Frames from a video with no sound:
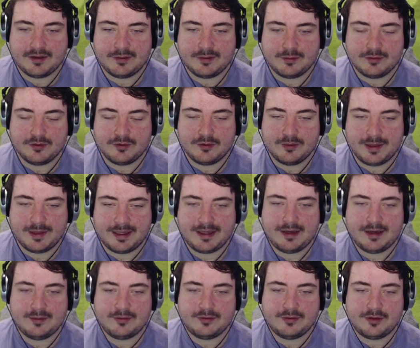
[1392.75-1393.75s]
There was no way
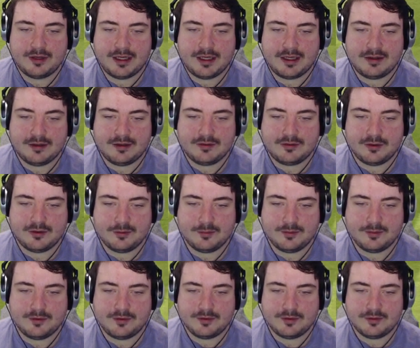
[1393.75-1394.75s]
that was going to hit the
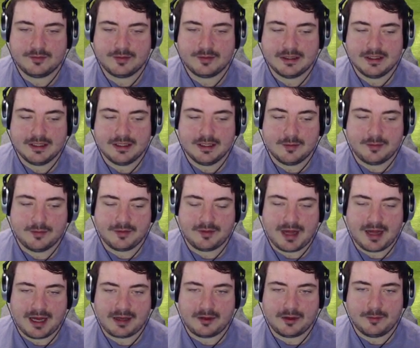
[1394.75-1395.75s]
stumps. Big appeal. But
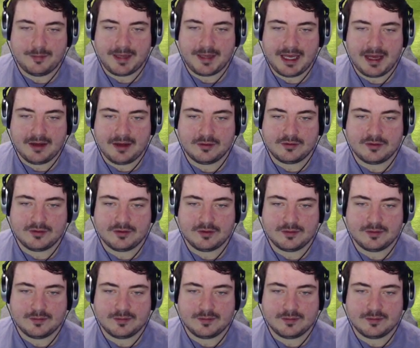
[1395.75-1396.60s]
that could be out.